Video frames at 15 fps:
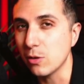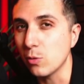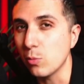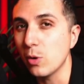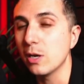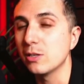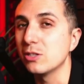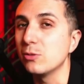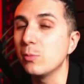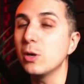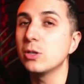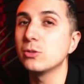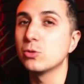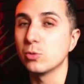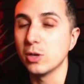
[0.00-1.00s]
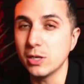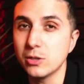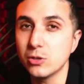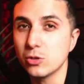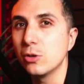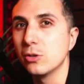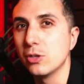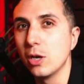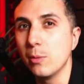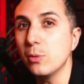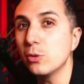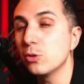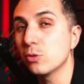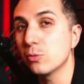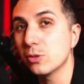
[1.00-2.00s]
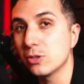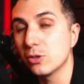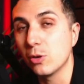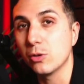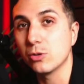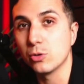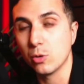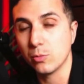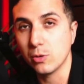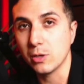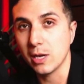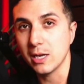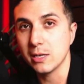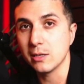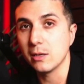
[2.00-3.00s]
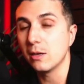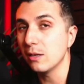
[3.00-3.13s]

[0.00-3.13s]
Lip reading: One small tweak could double your results overnight.